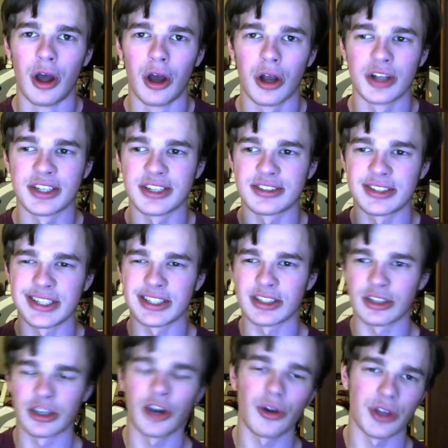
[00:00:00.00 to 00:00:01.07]
Because there's this
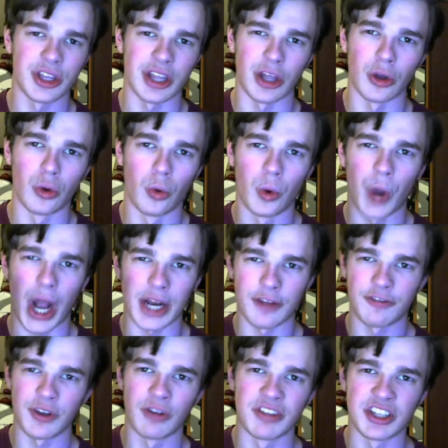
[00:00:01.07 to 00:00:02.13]
girl in there who had a
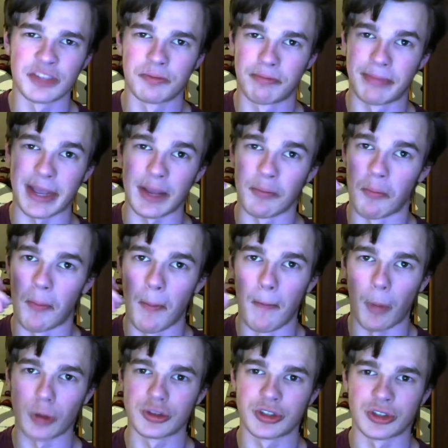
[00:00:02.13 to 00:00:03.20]
fear of these big
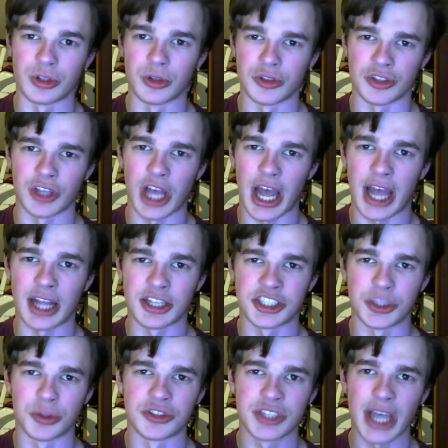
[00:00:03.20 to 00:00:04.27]
monsters, and she
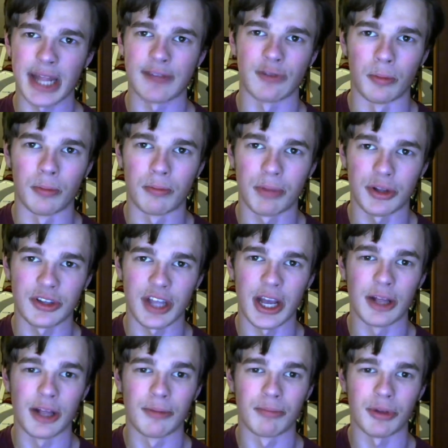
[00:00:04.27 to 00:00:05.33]
was scared of them, but
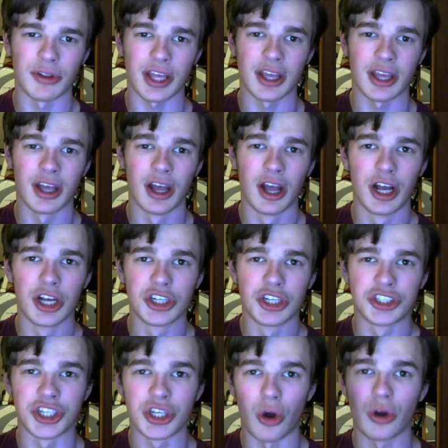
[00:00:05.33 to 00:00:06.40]
like,
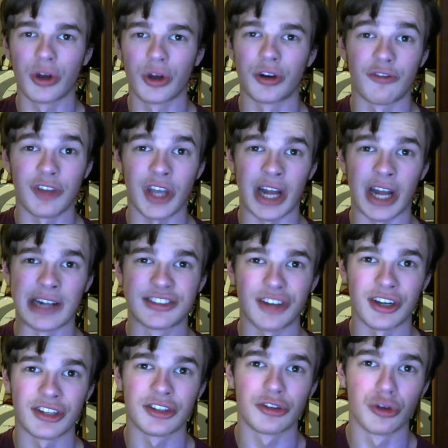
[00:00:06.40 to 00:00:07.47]
she conquered her fear and
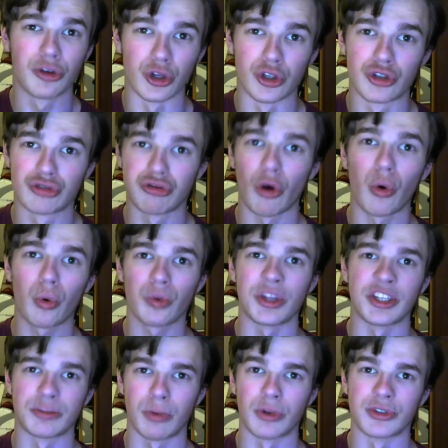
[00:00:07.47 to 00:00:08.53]
started to control
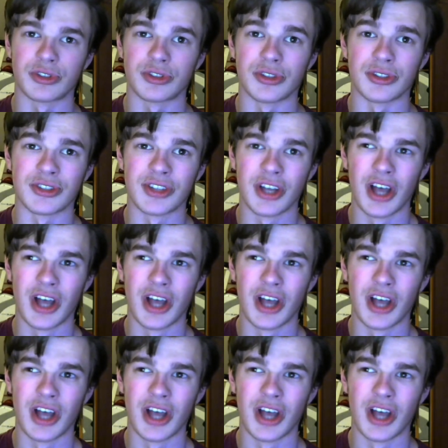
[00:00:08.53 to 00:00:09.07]
these monsters.